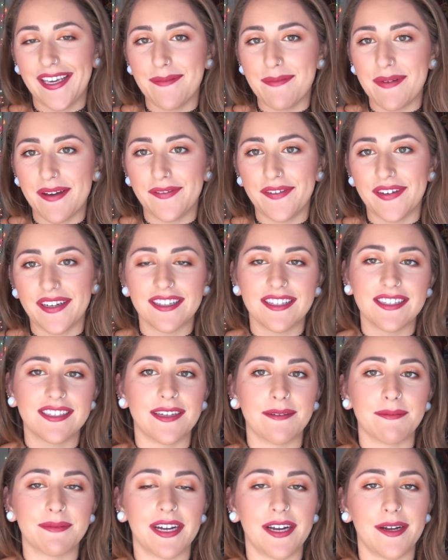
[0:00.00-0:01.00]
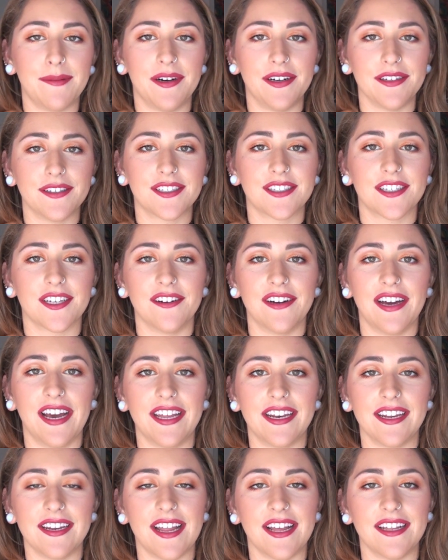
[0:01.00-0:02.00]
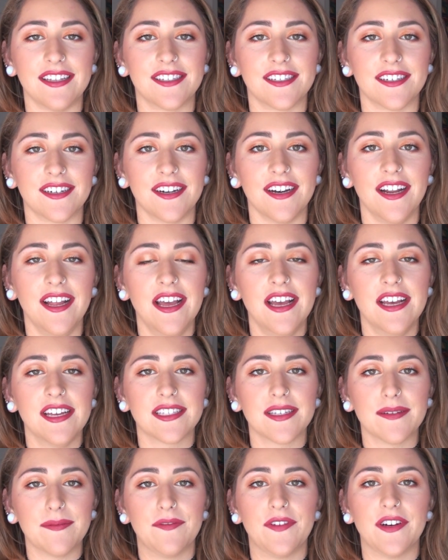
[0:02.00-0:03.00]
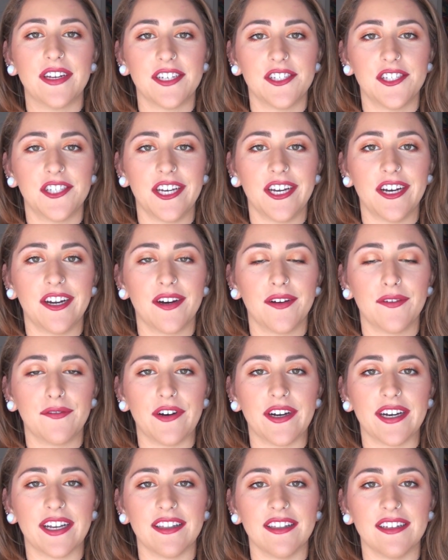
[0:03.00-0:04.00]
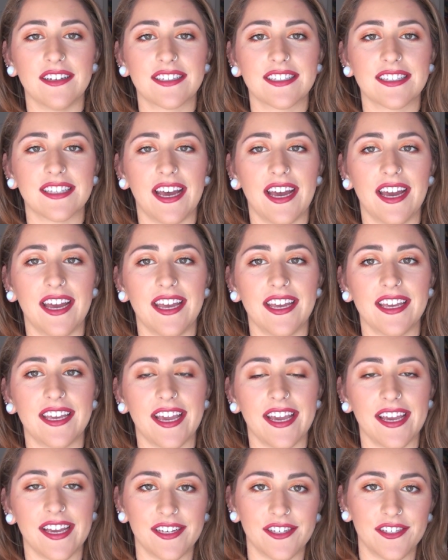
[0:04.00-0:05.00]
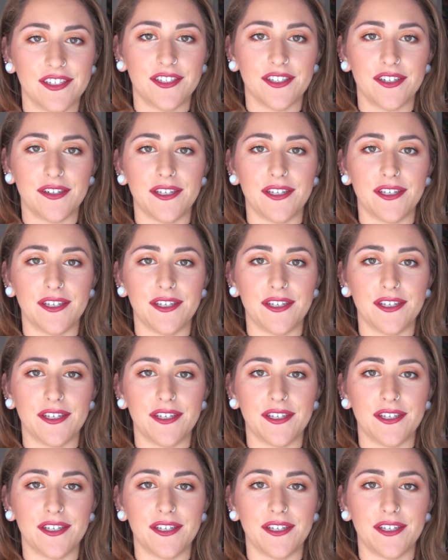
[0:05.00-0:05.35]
at my foot at the same time, I'll just go ahead and insert some footage here of what it looks like and show